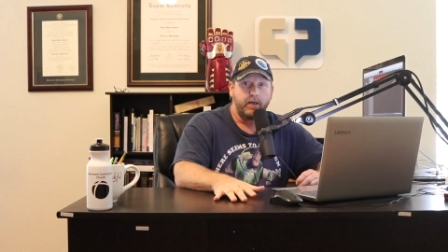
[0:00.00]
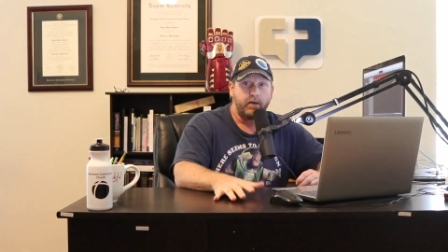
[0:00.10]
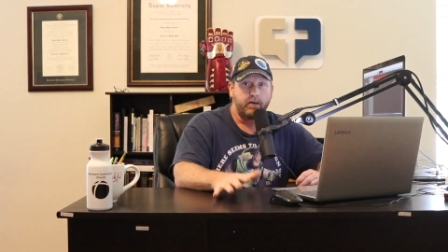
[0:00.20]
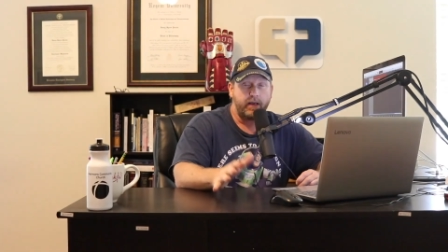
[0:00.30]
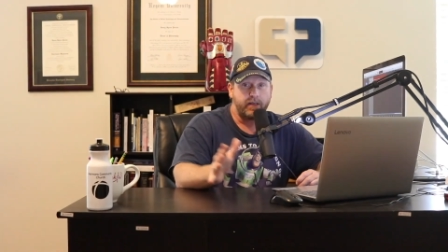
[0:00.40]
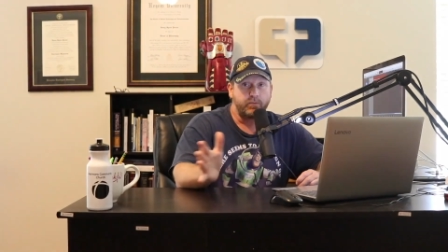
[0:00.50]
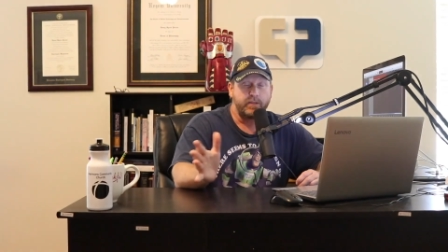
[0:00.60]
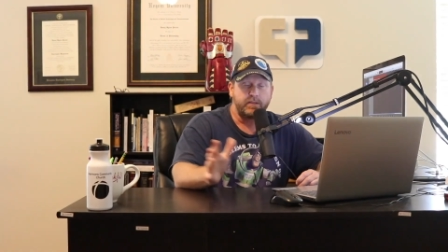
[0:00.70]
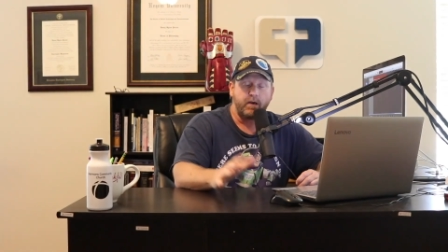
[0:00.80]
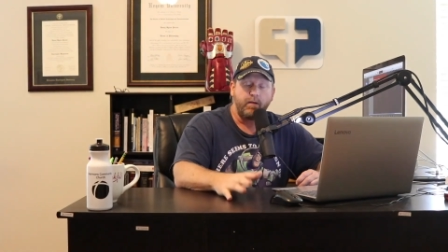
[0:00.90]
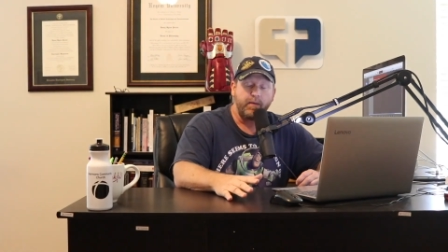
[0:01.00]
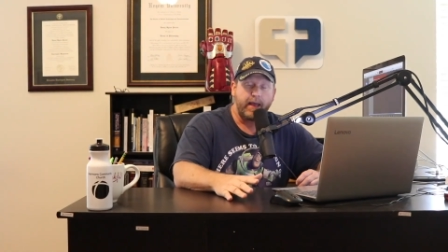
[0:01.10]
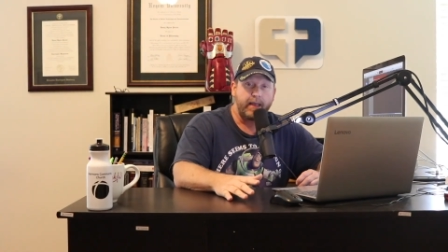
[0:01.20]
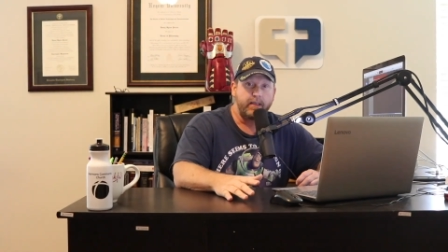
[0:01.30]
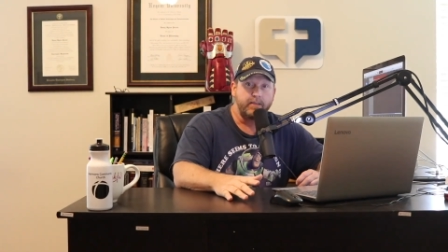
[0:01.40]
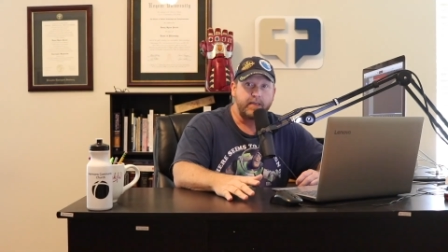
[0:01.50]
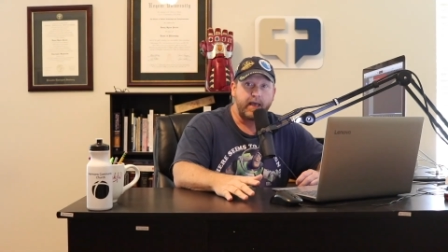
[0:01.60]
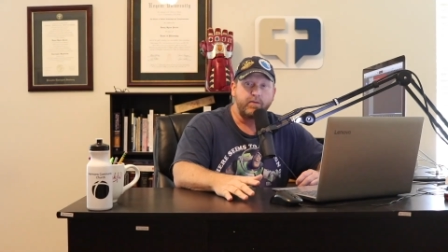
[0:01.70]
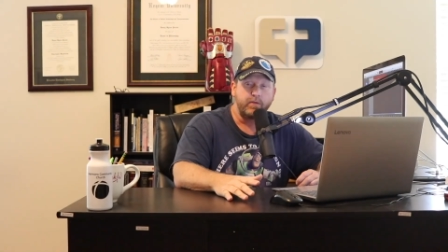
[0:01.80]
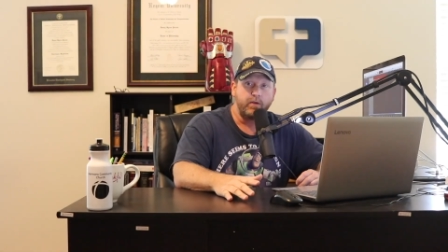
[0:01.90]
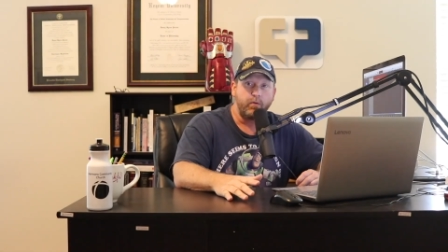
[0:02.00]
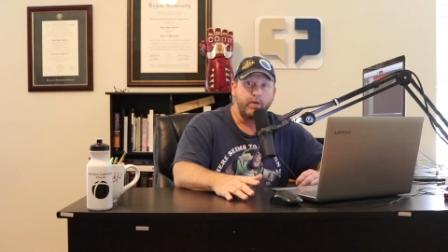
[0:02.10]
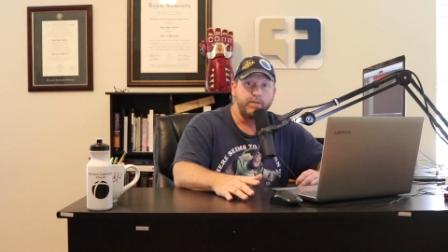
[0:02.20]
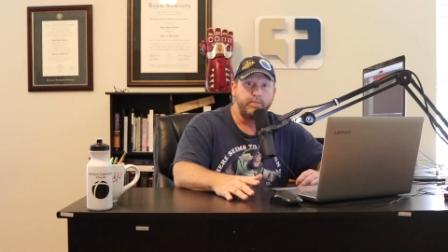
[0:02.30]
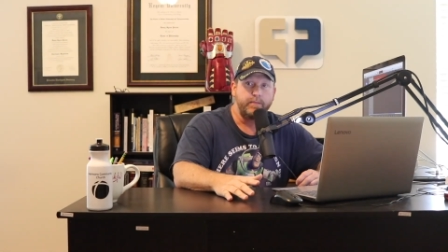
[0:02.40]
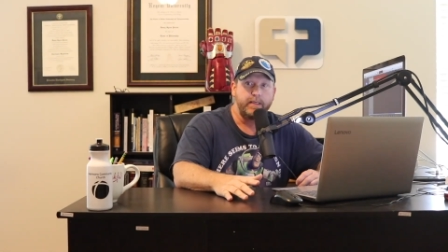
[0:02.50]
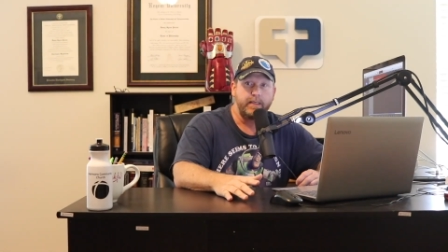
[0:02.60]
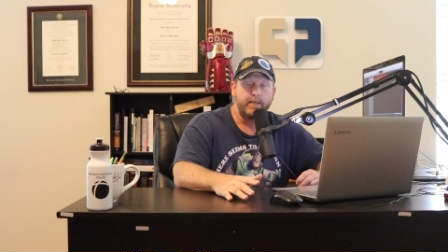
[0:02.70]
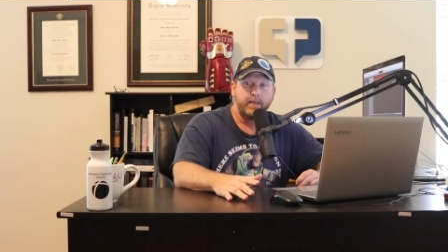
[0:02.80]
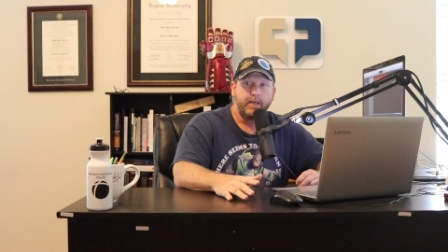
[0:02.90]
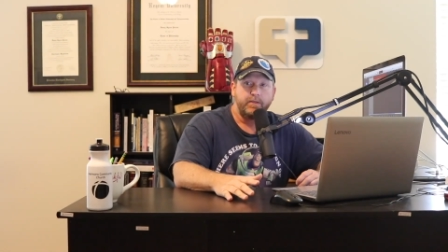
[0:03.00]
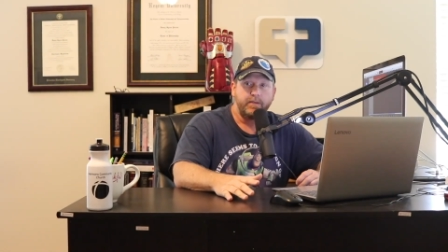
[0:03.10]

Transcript: uh, as we start back, is actually going to be